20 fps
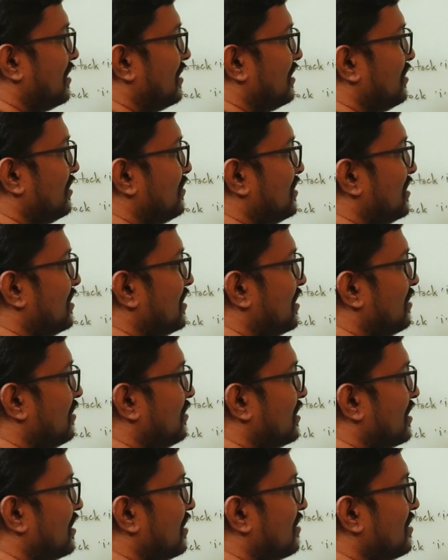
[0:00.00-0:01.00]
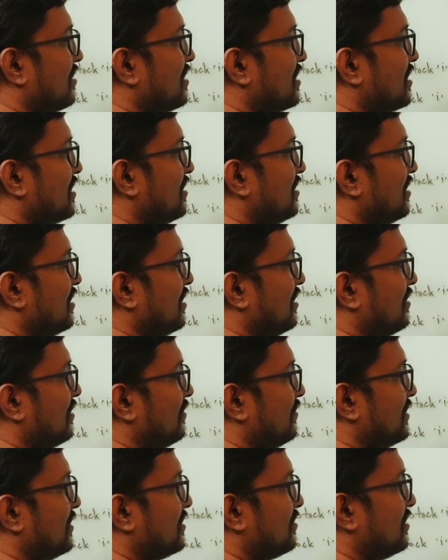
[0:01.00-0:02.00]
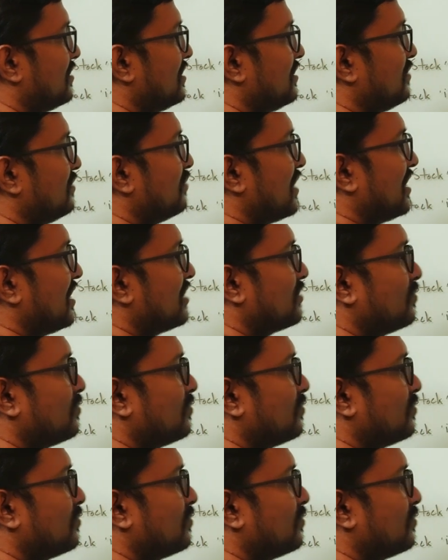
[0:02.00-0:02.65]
using our calculator. First one is minus